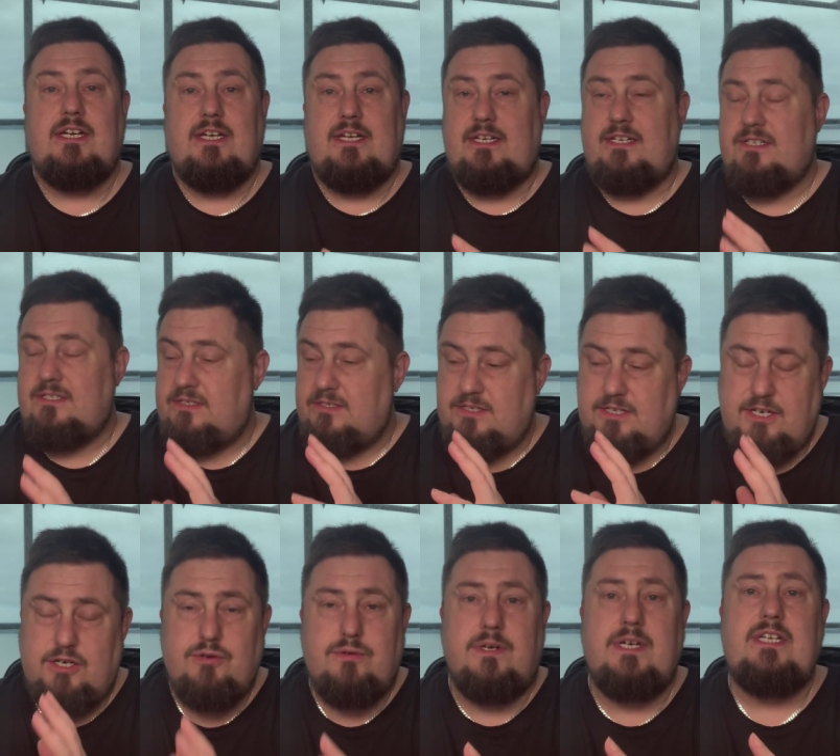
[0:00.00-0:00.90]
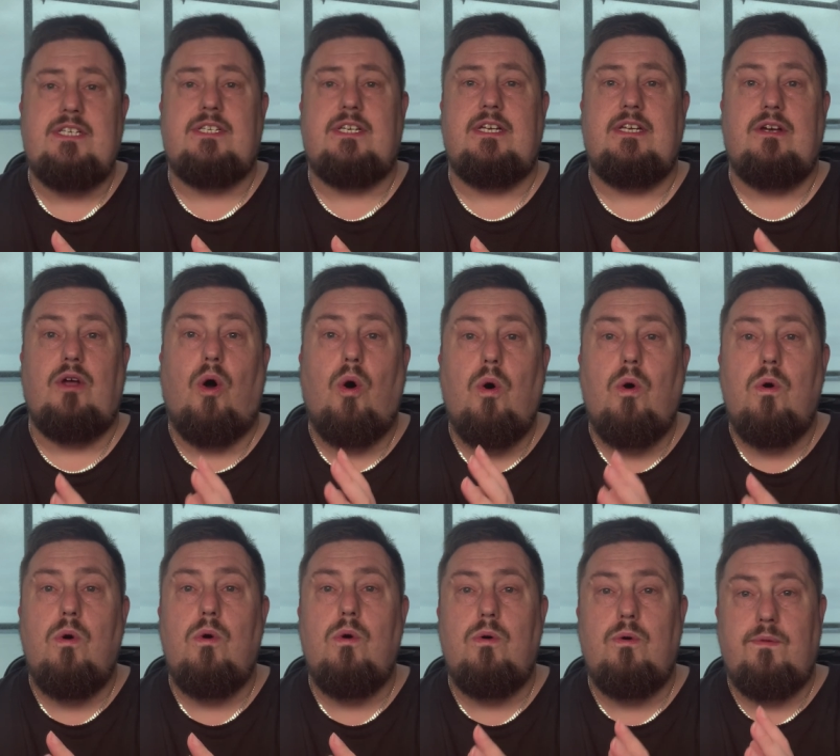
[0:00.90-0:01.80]
is decreasing
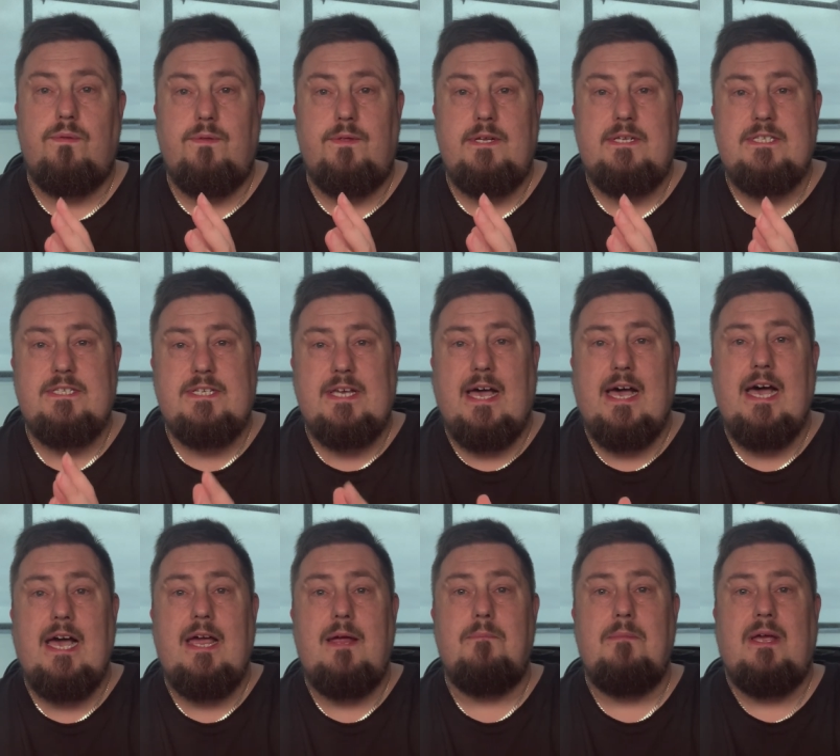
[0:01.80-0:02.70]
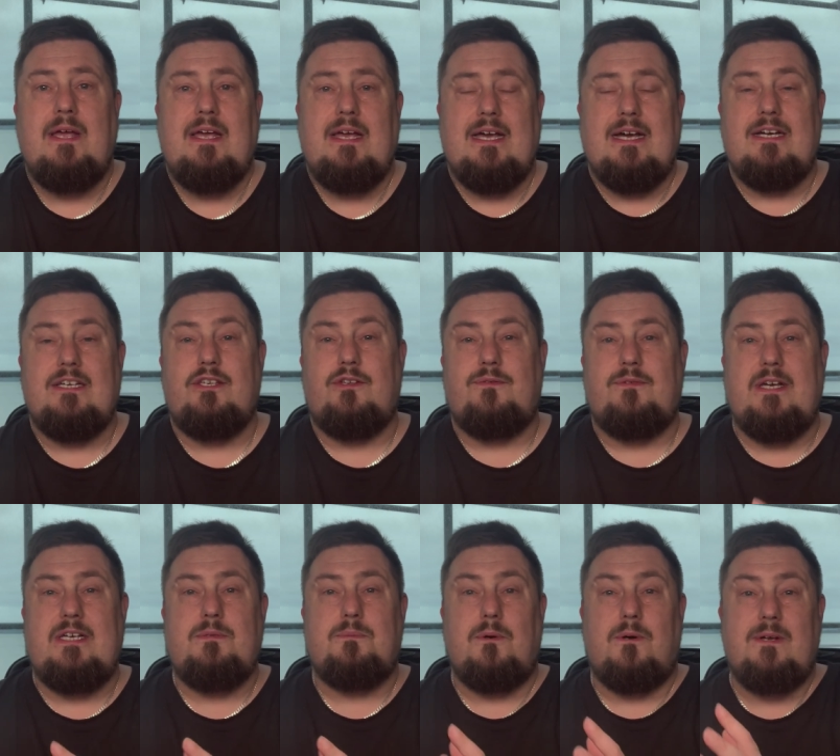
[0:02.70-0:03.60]
all the time as
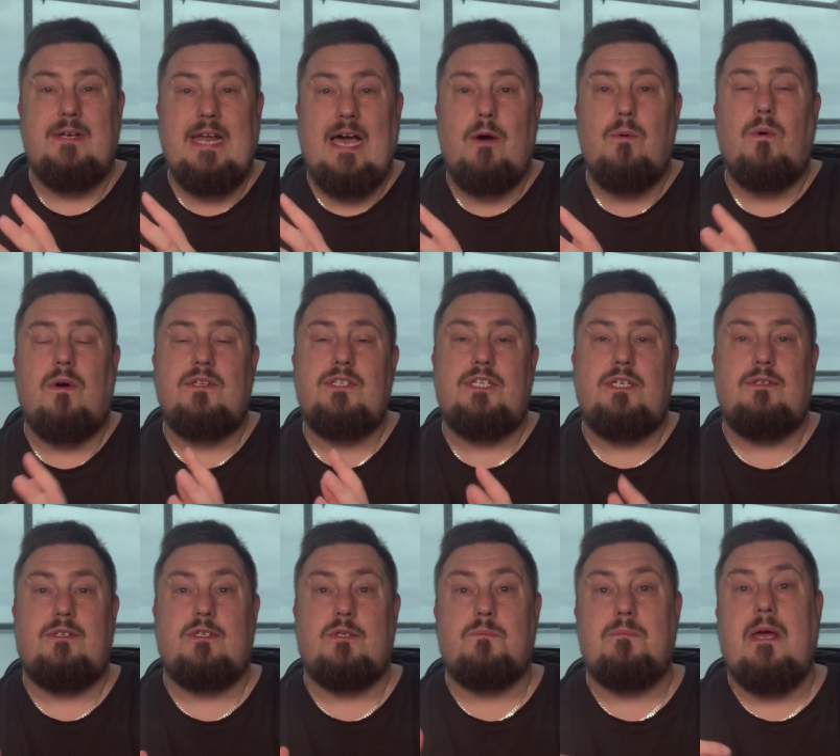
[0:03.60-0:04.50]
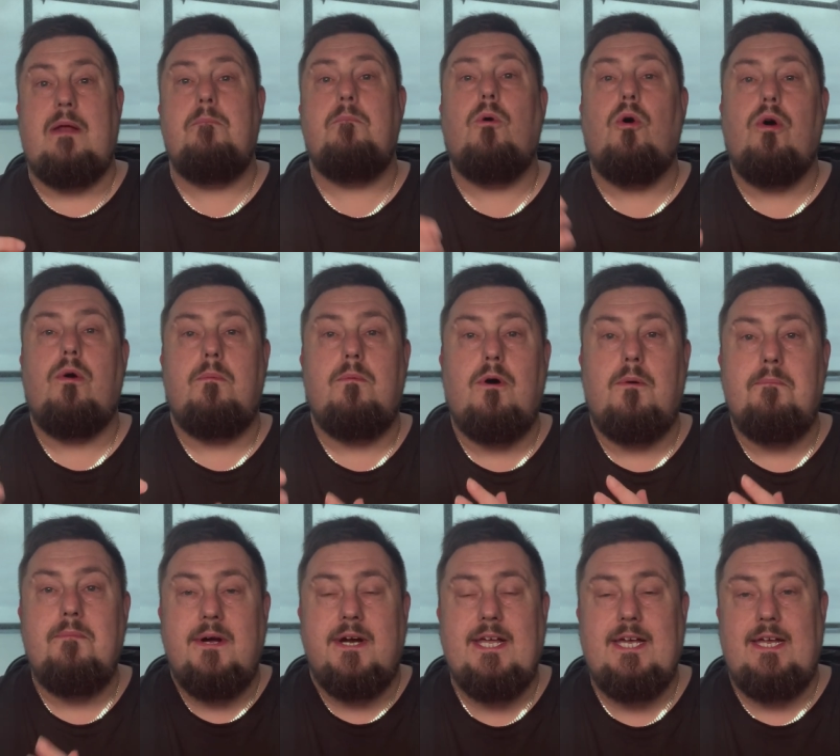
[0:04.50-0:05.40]
Facebook now wants you to spend more and more
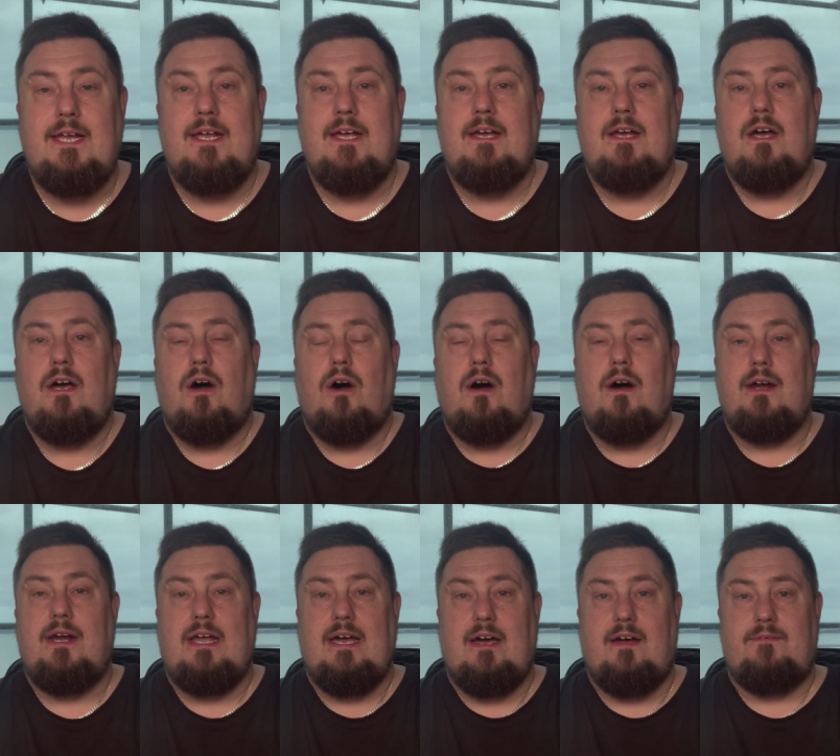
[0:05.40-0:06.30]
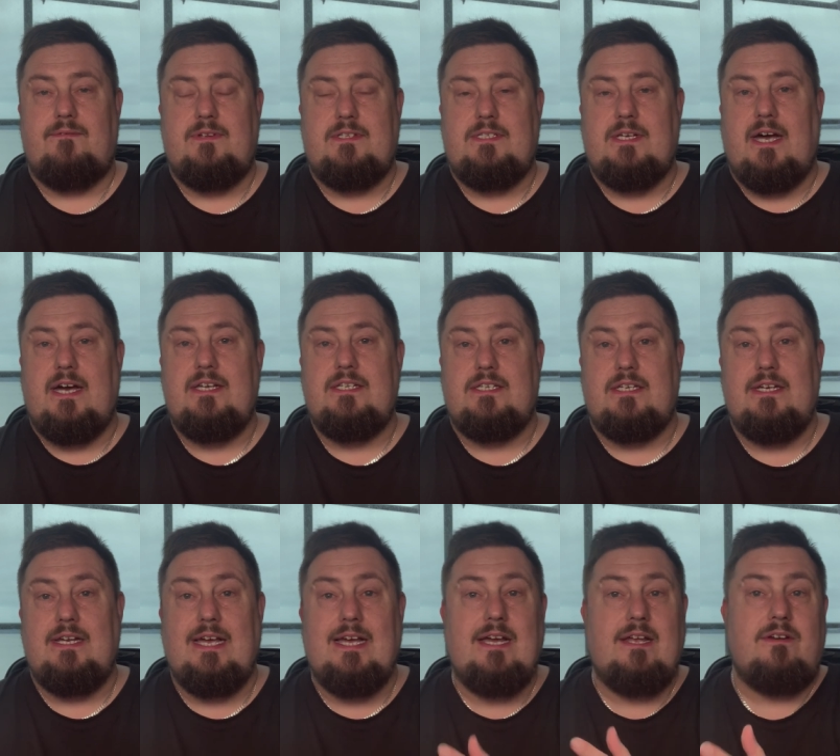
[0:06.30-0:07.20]
money on
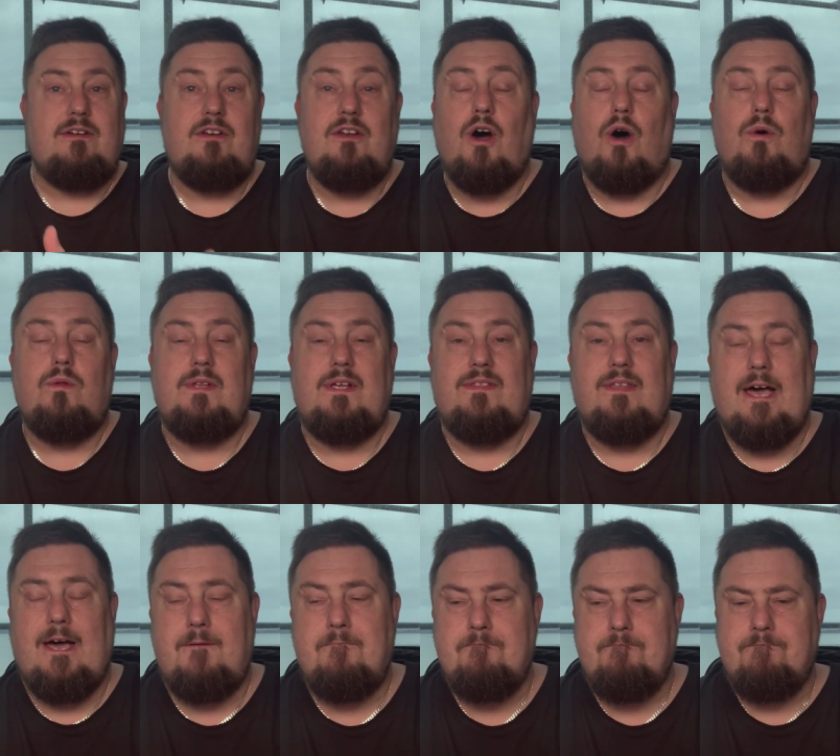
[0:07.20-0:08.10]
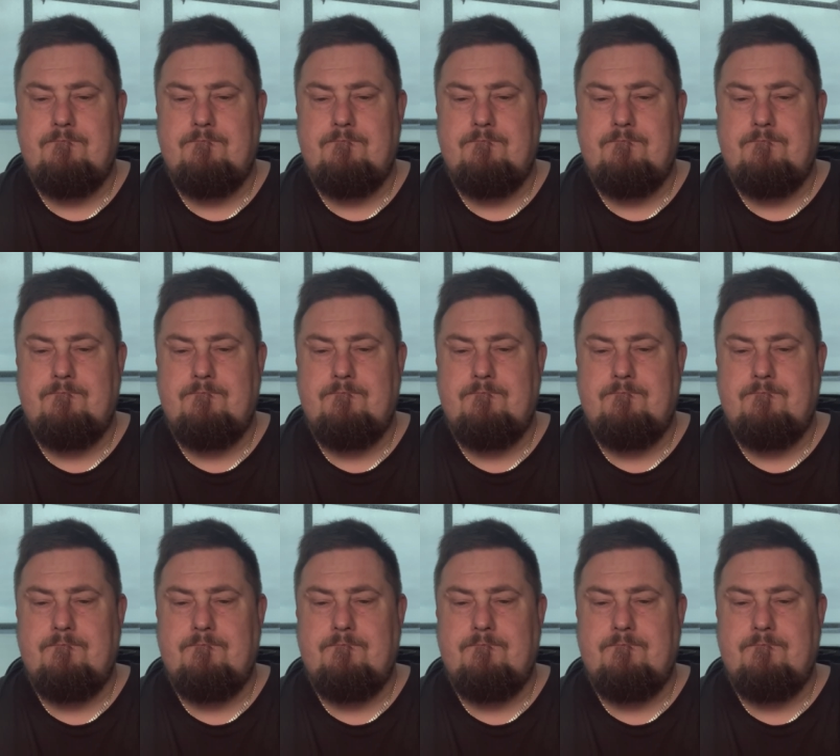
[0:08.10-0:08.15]
advertising. And not only that,